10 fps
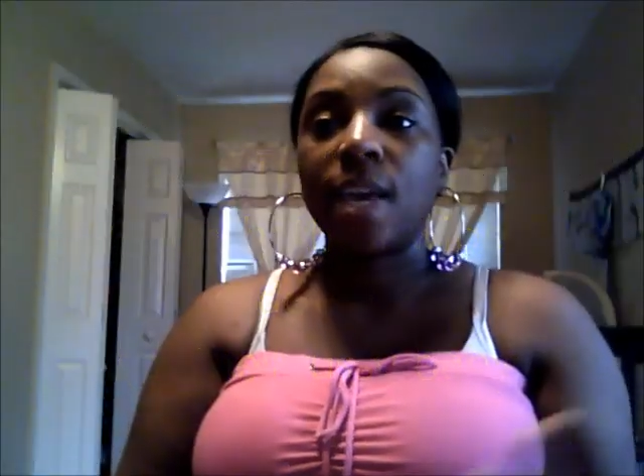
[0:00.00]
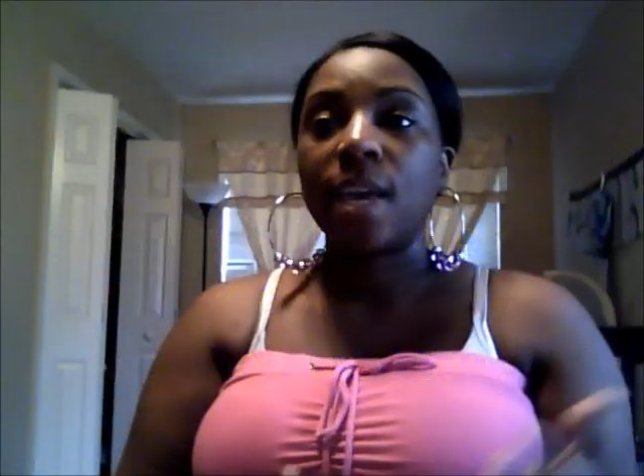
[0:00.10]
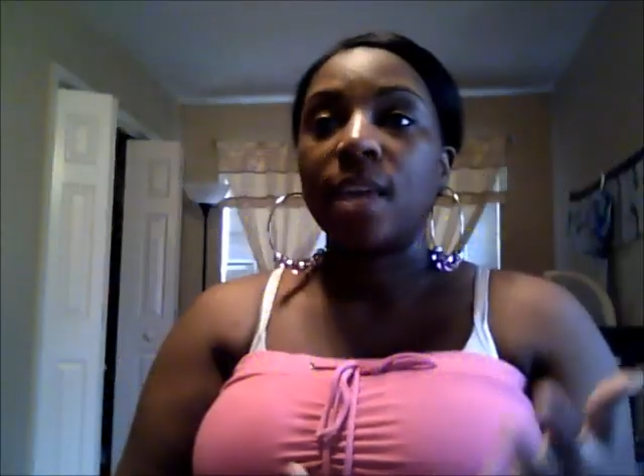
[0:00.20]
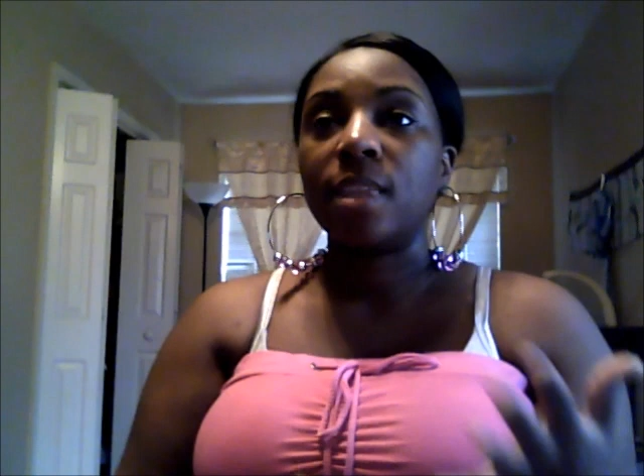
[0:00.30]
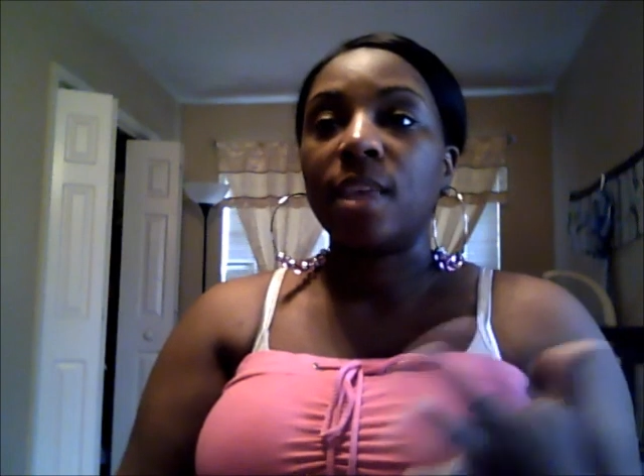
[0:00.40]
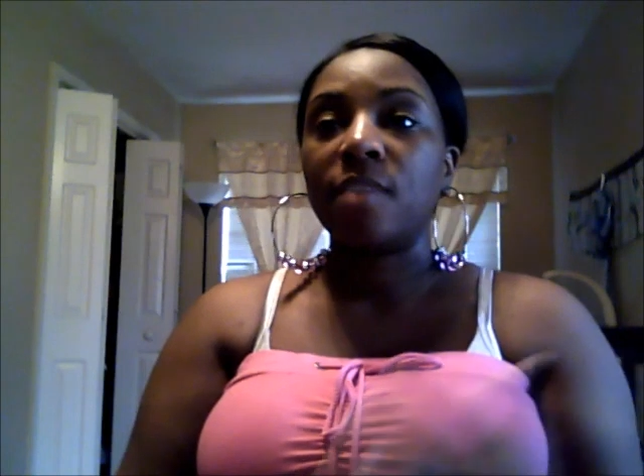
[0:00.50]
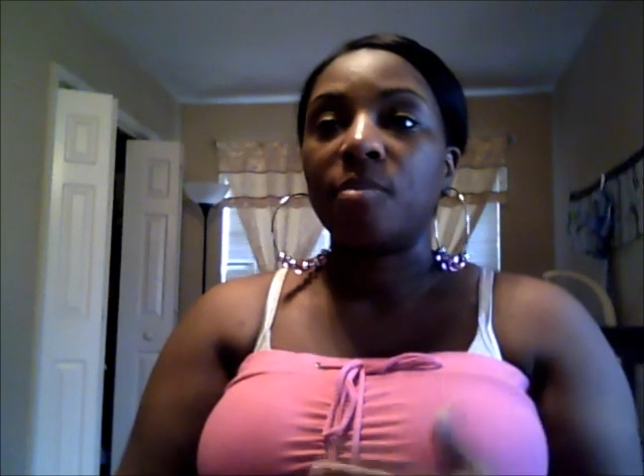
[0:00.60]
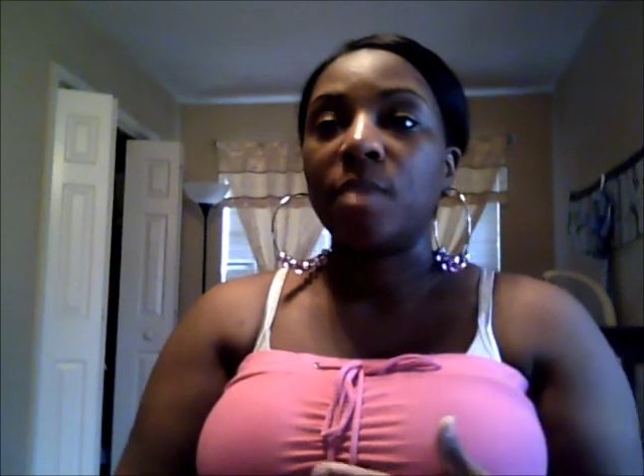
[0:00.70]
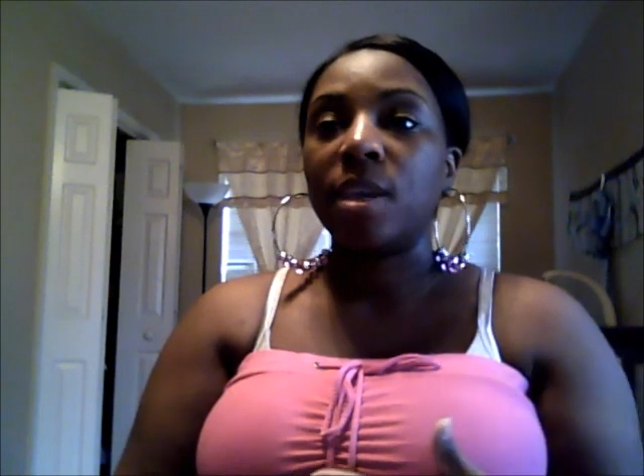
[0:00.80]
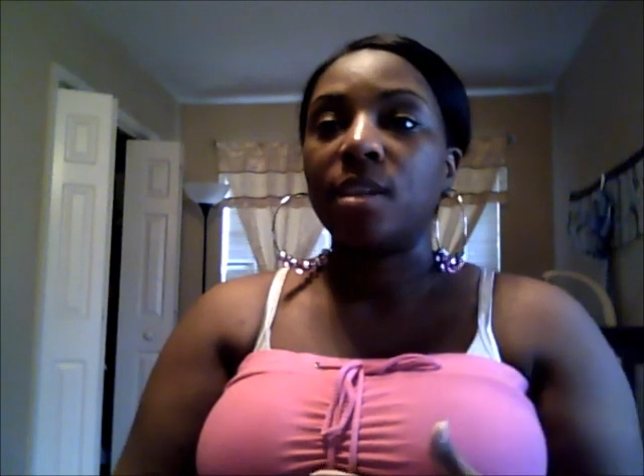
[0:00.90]
and they've
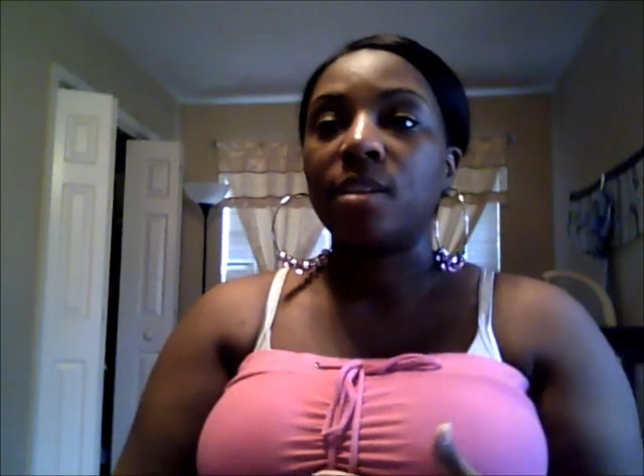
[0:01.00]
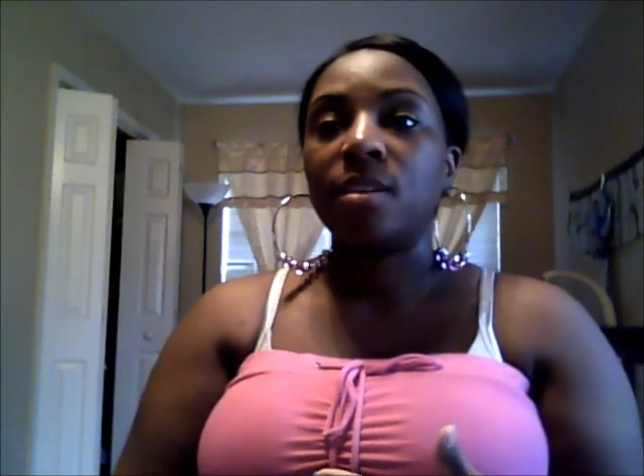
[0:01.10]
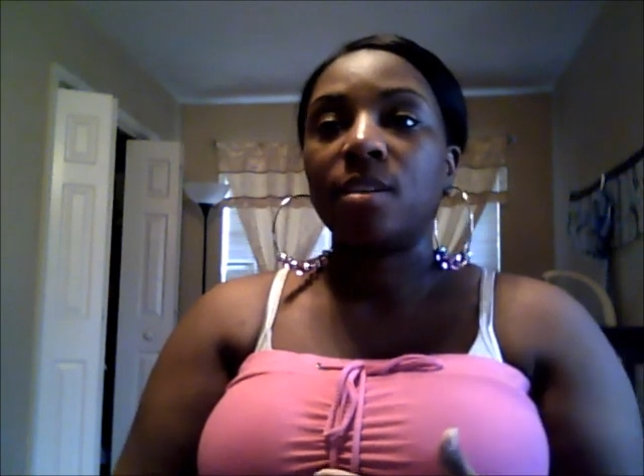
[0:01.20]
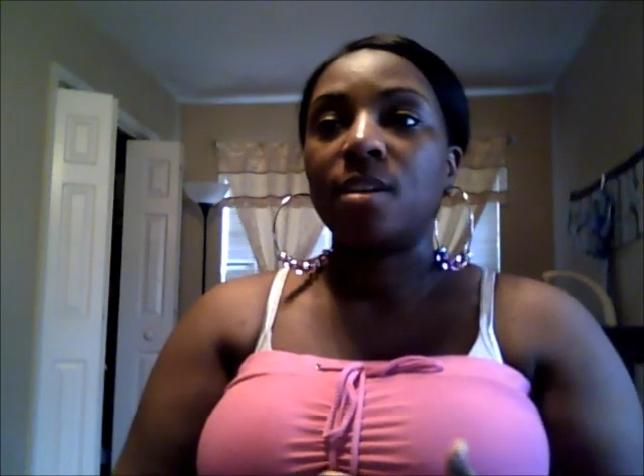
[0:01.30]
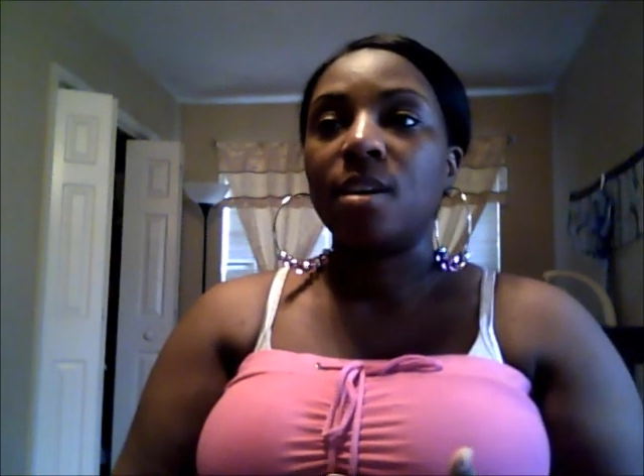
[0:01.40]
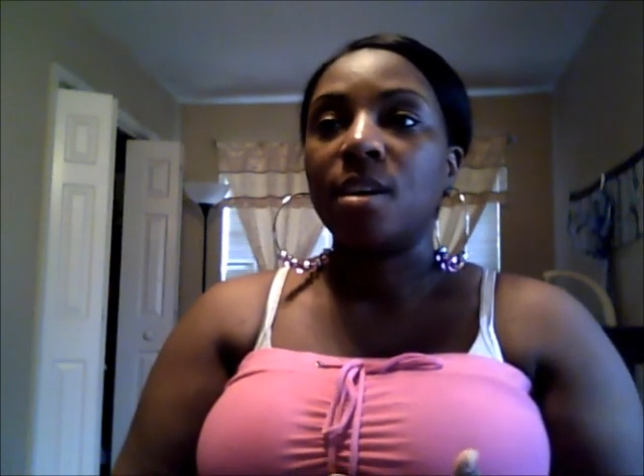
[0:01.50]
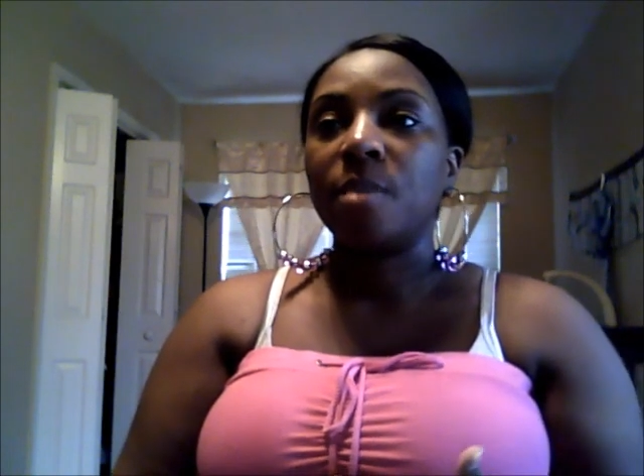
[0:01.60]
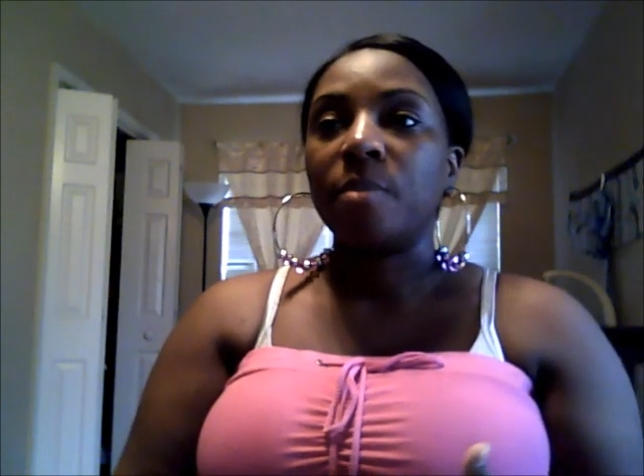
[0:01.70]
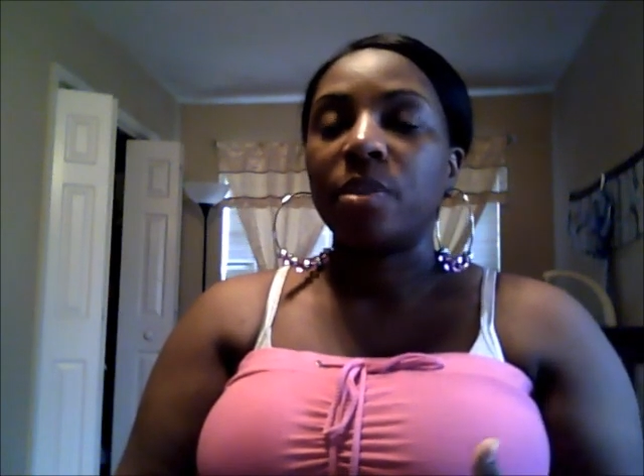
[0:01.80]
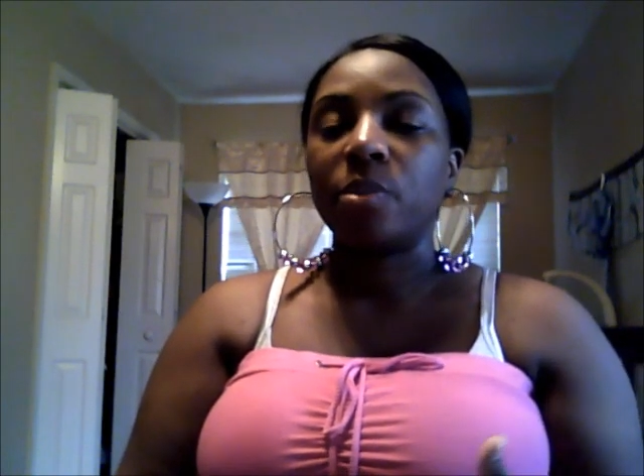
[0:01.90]
been
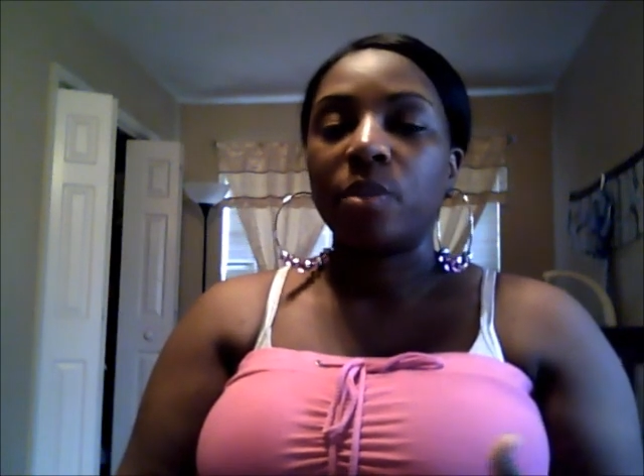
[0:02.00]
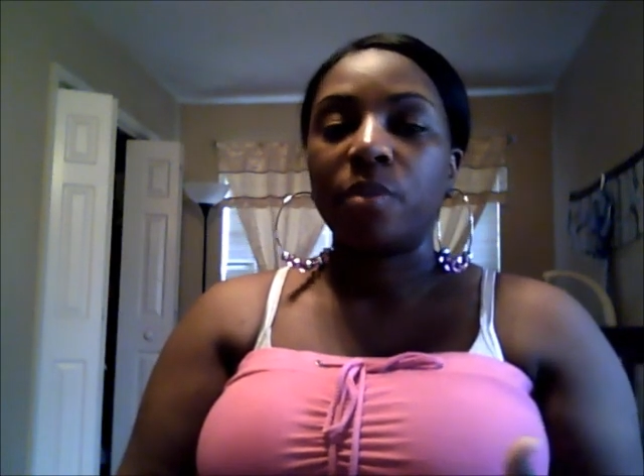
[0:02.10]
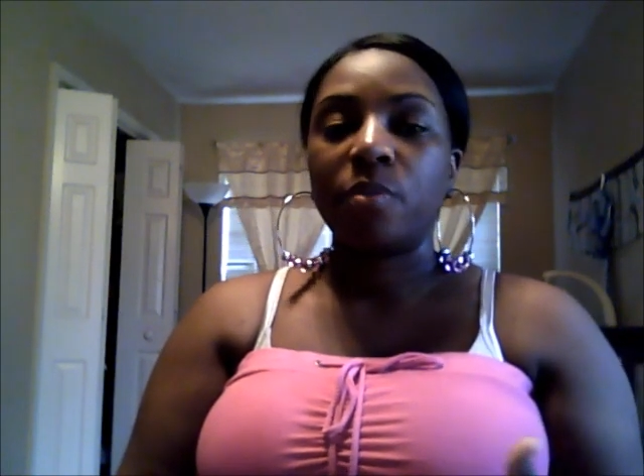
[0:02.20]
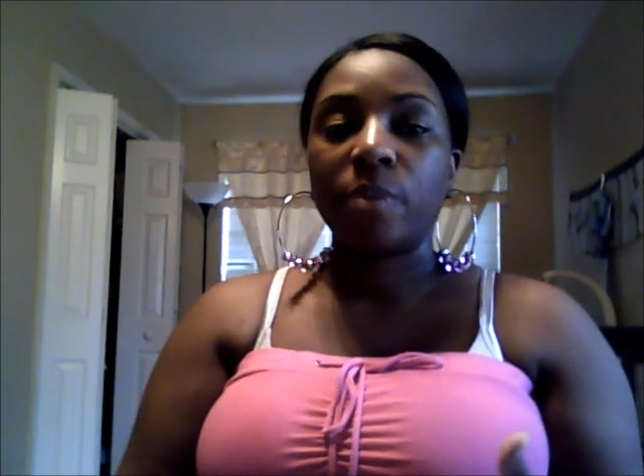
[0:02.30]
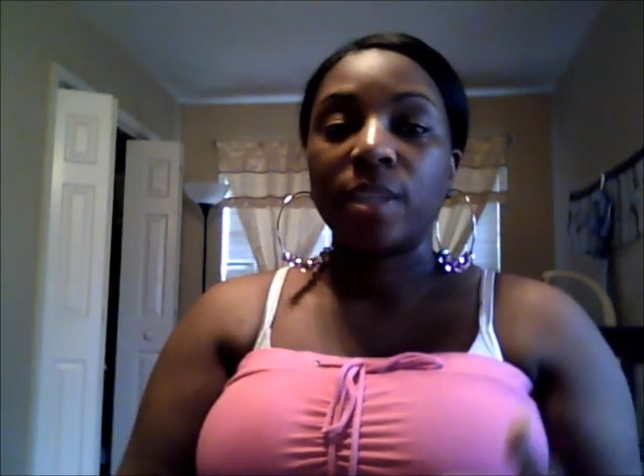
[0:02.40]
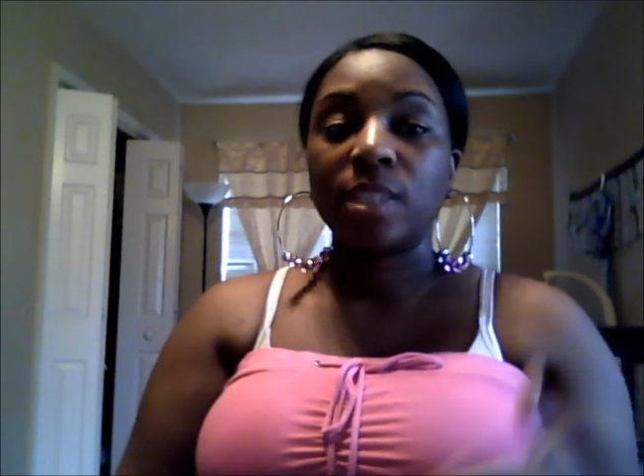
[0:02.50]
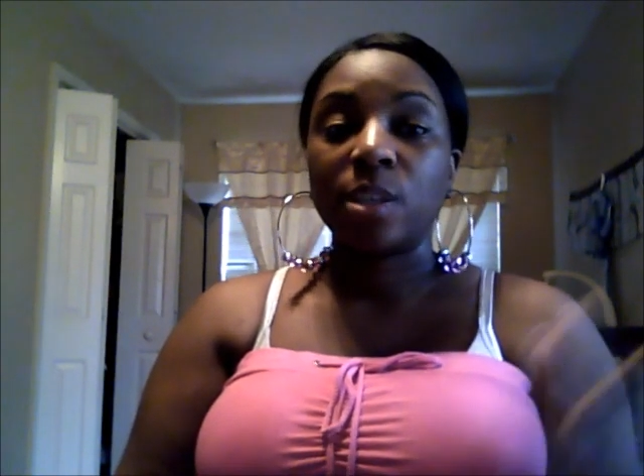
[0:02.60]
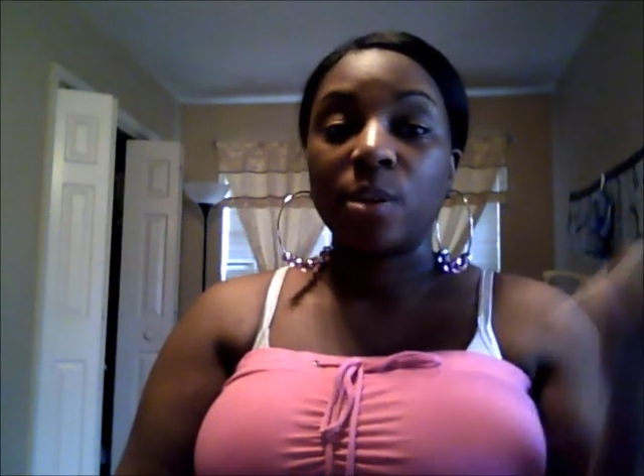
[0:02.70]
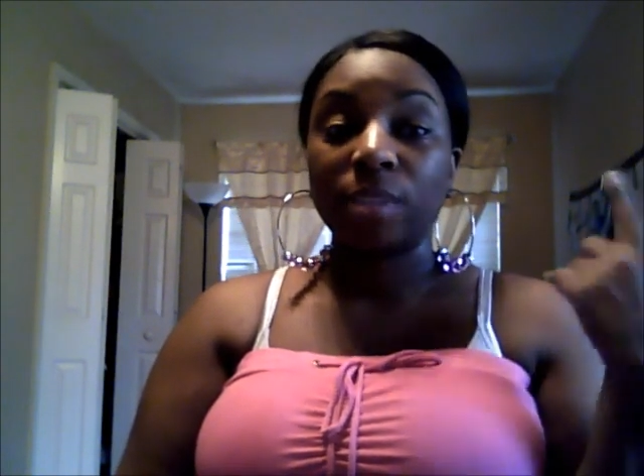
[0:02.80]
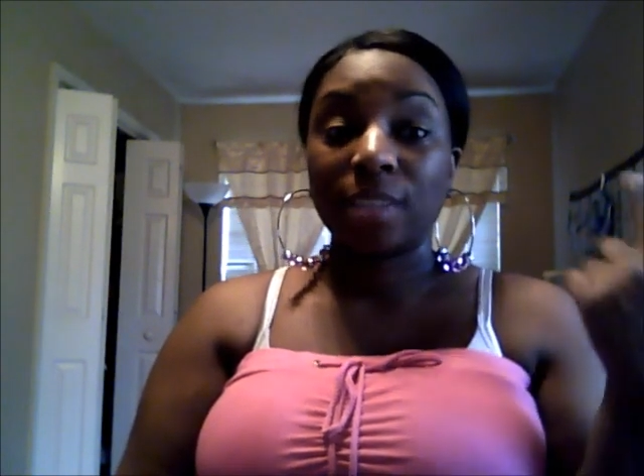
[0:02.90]
about 3 to 4 weeks
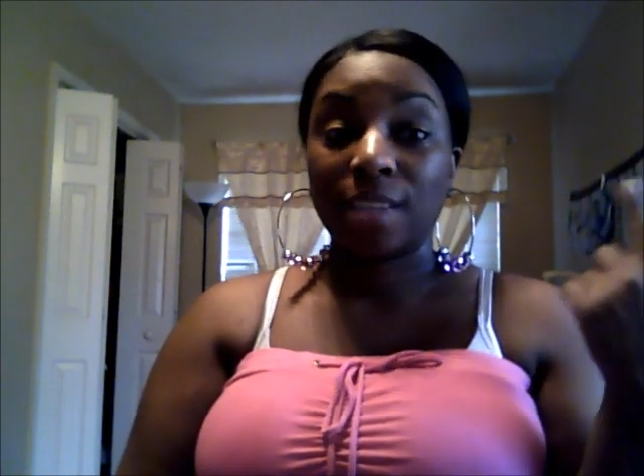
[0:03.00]
old,